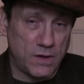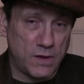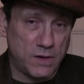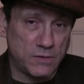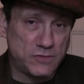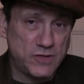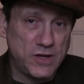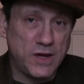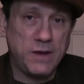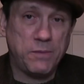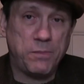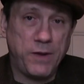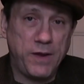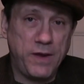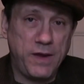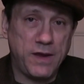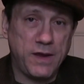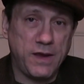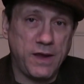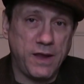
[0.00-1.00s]

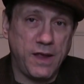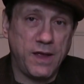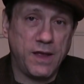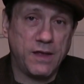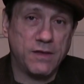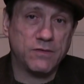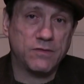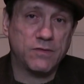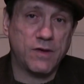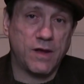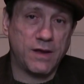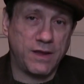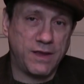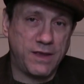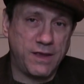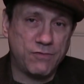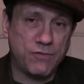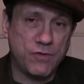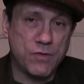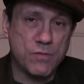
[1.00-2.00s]
GP is going to
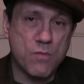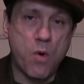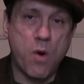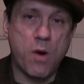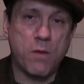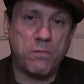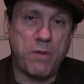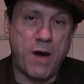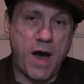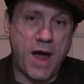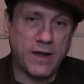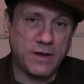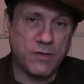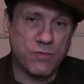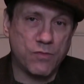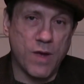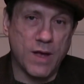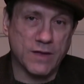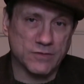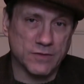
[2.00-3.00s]
give you more body
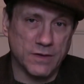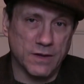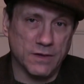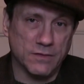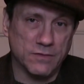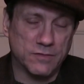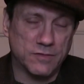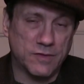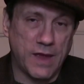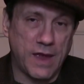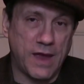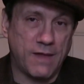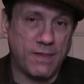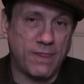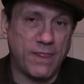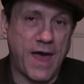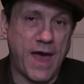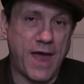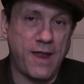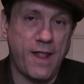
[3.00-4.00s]
resonance
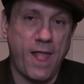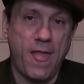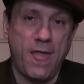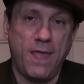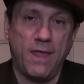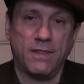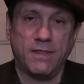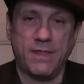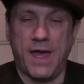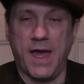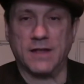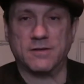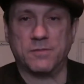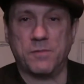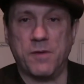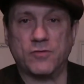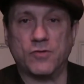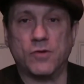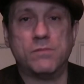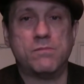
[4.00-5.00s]
and that
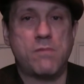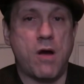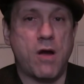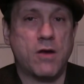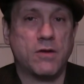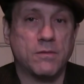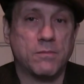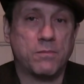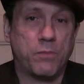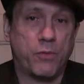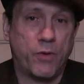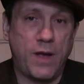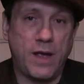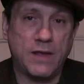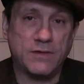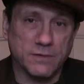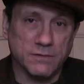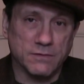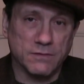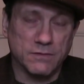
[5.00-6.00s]
special Martin
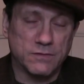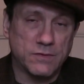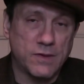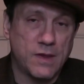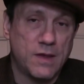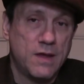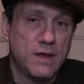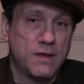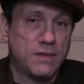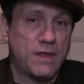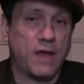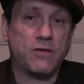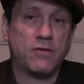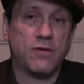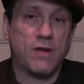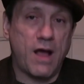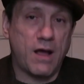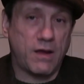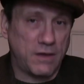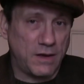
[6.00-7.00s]
presence that
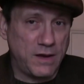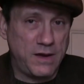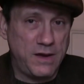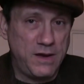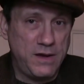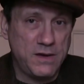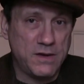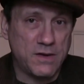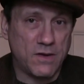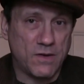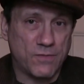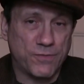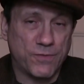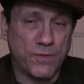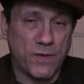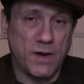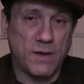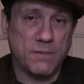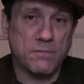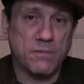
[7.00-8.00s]
you're not going to hear
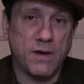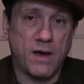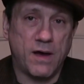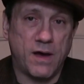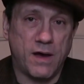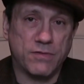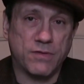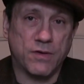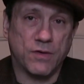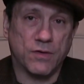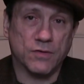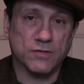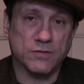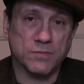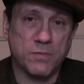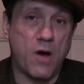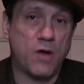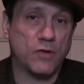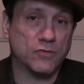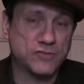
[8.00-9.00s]
from other
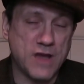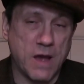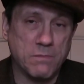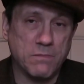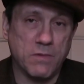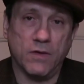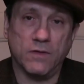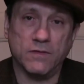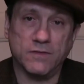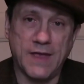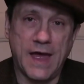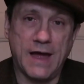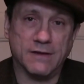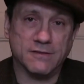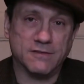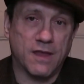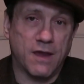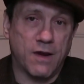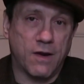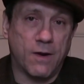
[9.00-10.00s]
small jumbos
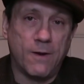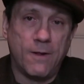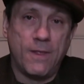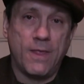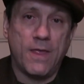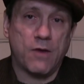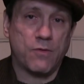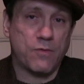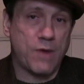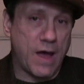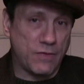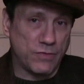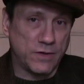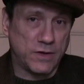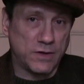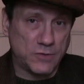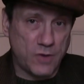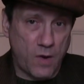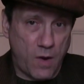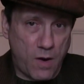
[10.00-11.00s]
out there around the
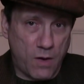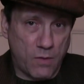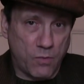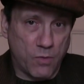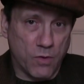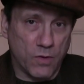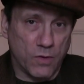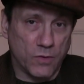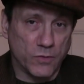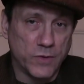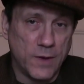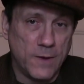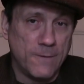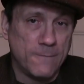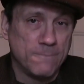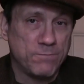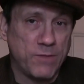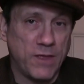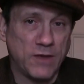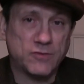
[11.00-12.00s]
guitar world.
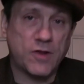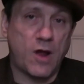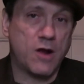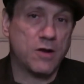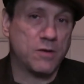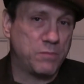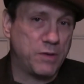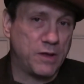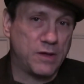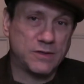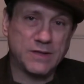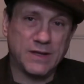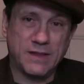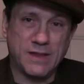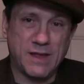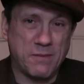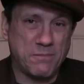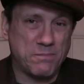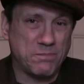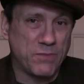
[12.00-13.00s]
They started building
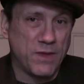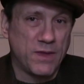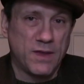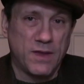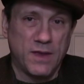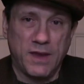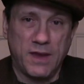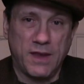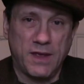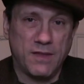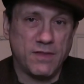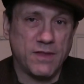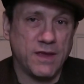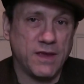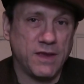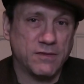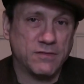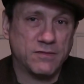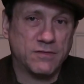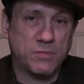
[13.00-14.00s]
them in
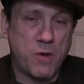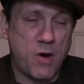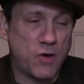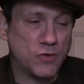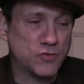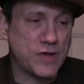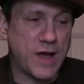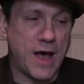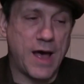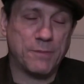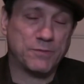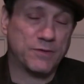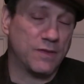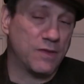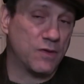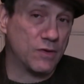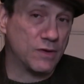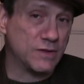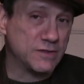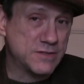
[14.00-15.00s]
the small shops in
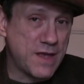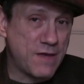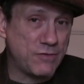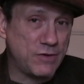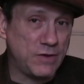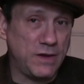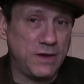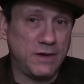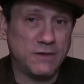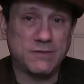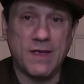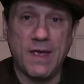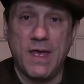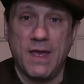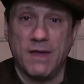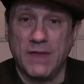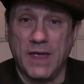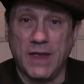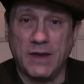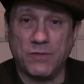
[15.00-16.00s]
the early 70s.
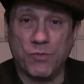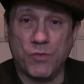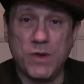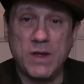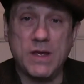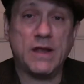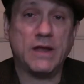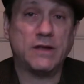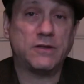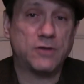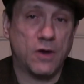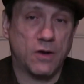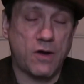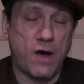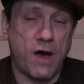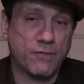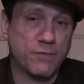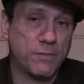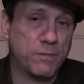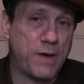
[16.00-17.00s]
They really took
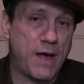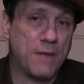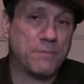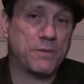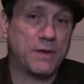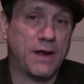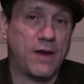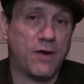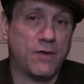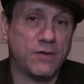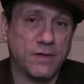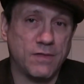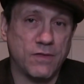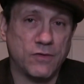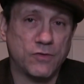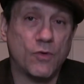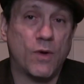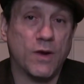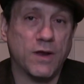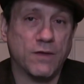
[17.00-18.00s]
off in popularity in the
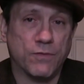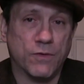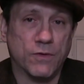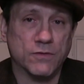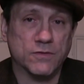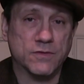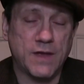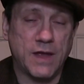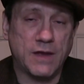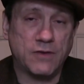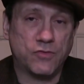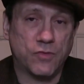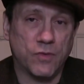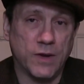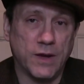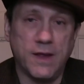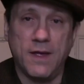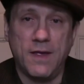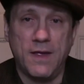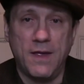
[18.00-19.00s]
21st
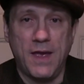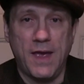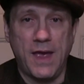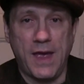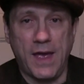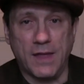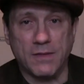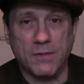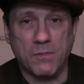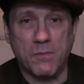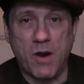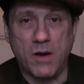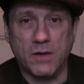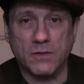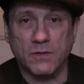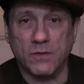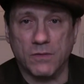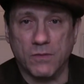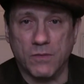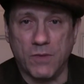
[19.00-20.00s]
century, and the
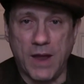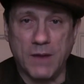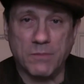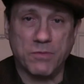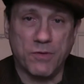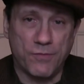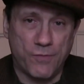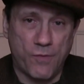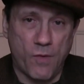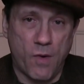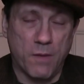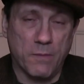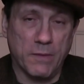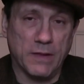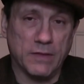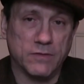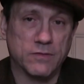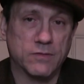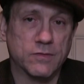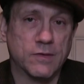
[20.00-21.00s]
Martin Grand
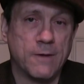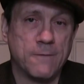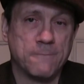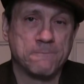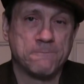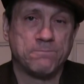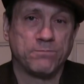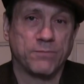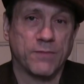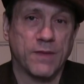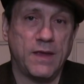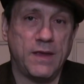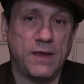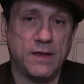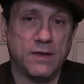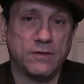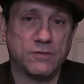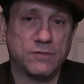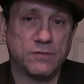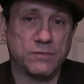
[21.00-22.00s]
Performance
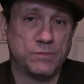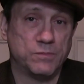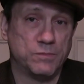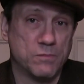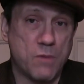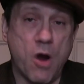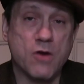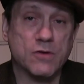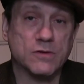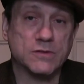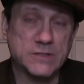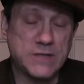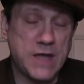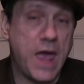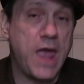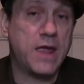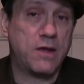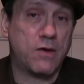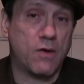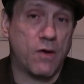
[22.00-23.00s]
is Martin's
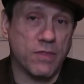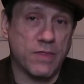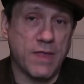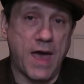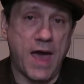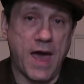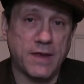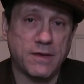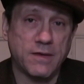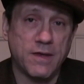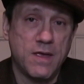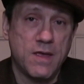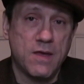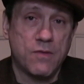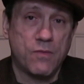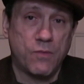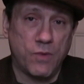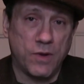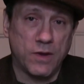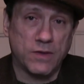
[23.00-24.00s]
take on that
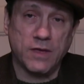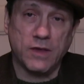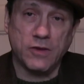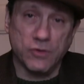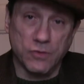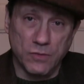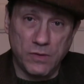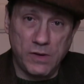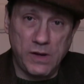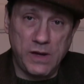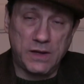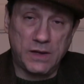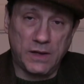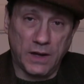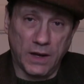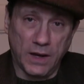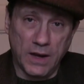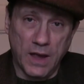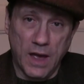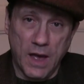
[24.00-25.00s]
with a
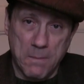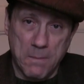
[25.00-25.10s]
uniquely